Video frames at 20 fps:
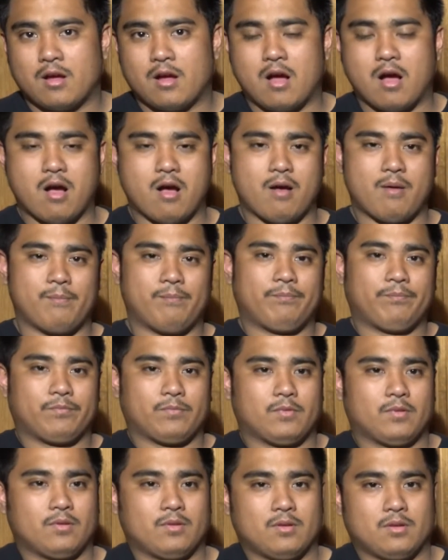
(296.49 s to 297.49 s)
Going
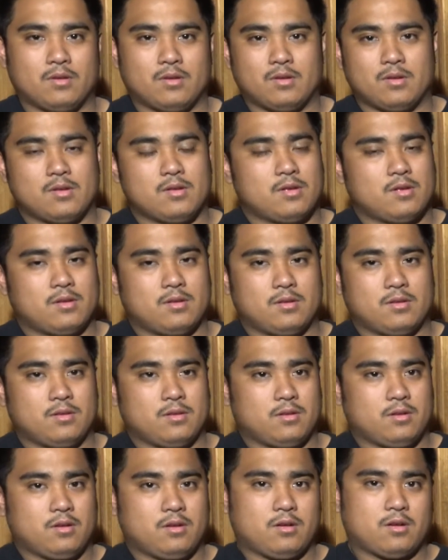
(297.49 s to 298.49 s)

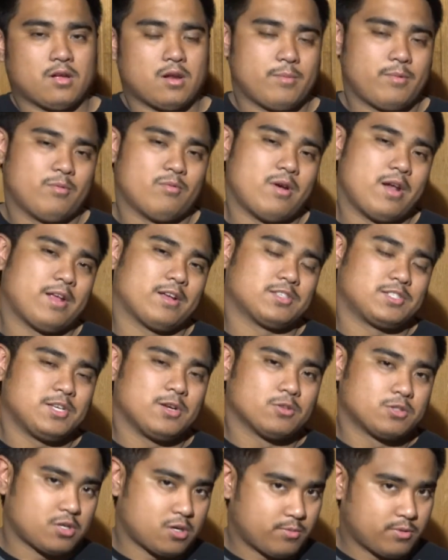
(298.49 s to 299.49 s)
to be running a
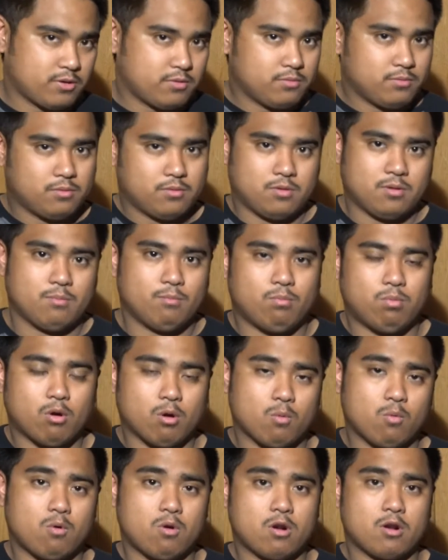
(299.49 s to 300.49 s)
single turbo
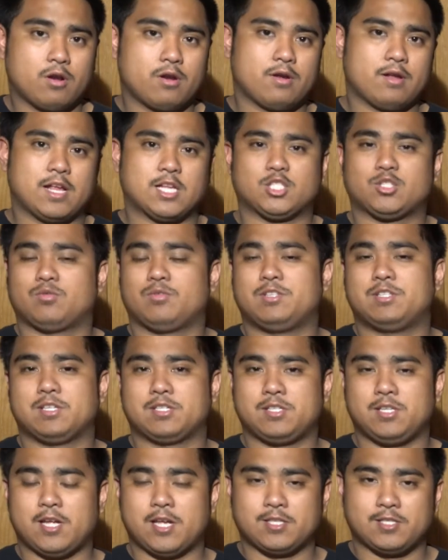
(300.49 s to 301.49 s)
Borg-Warner
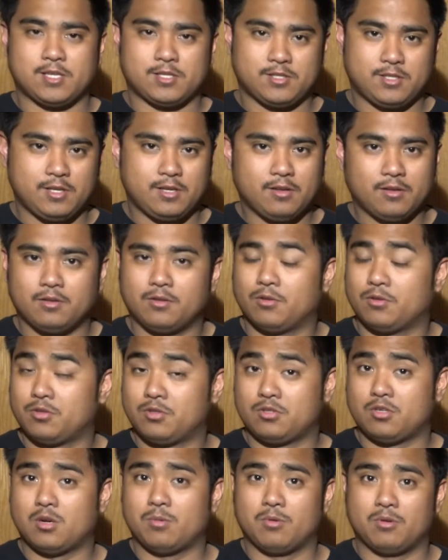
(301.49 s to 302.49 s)
S360 SXE.
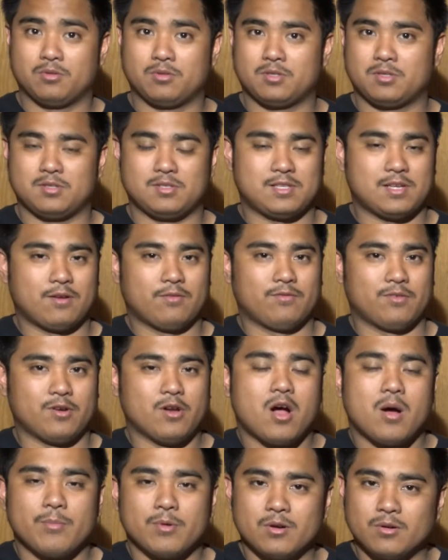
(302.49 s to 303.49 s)
Those turbos sound
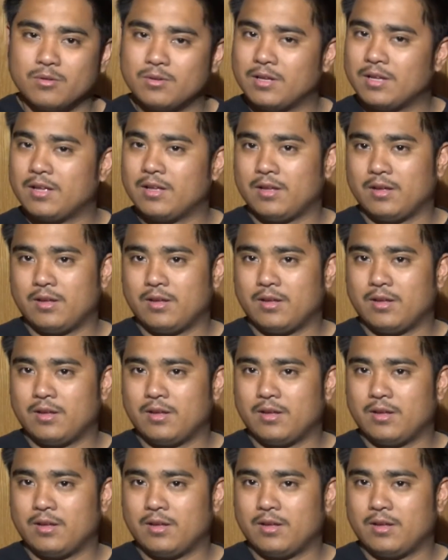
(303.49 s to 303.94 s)
phenomenal.